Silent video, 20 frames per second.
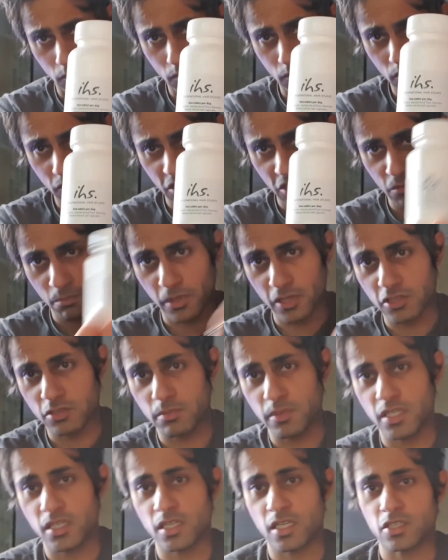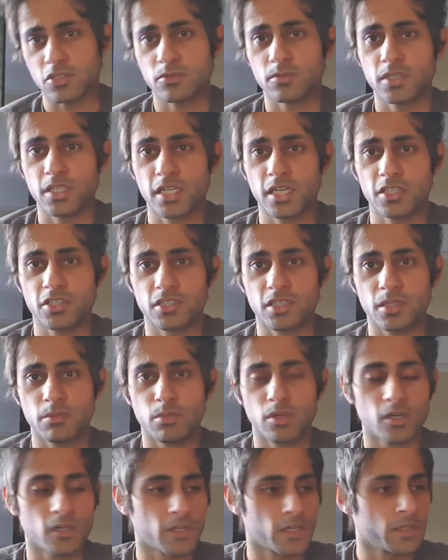it's supposed to be a natural DHT
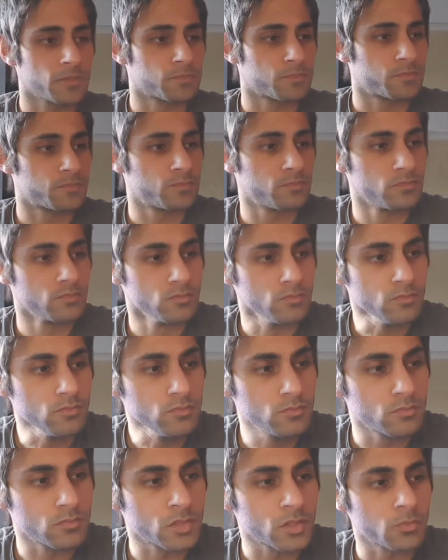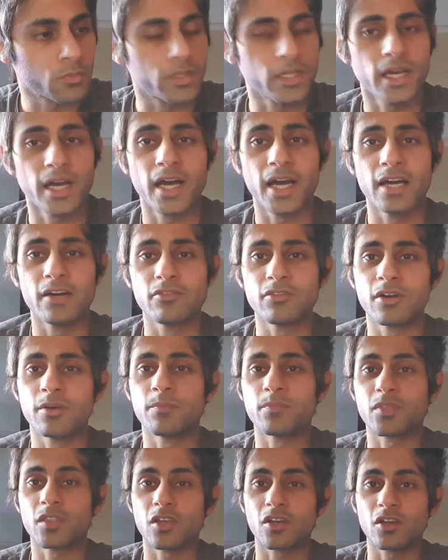blocker. We have
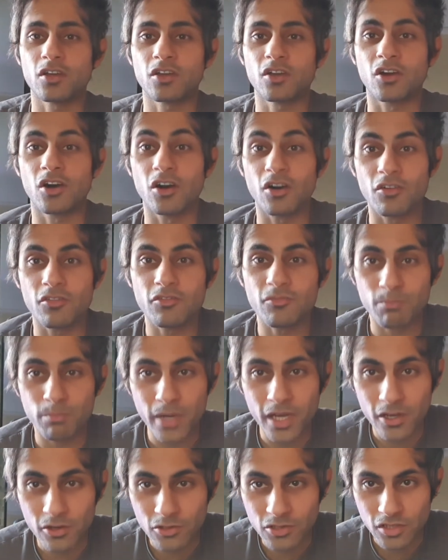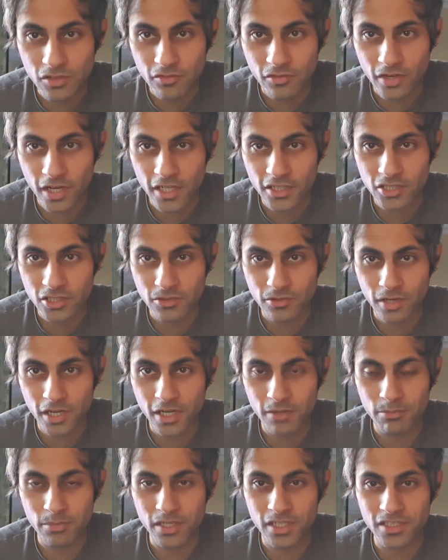got pills of
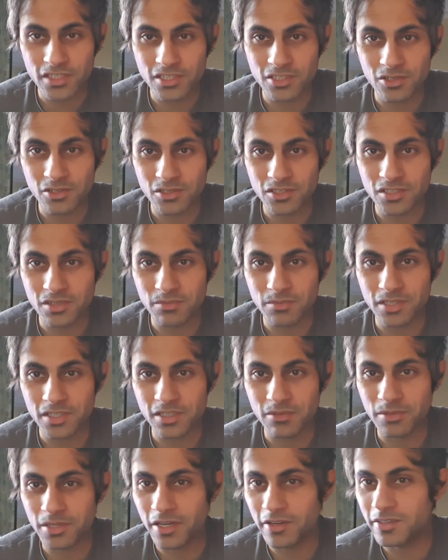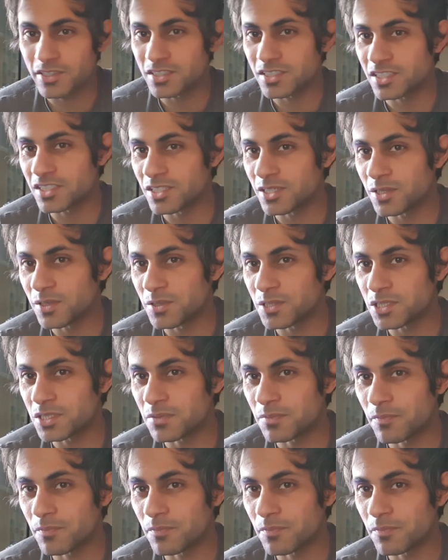finasteride, but it's not something I'm going to use.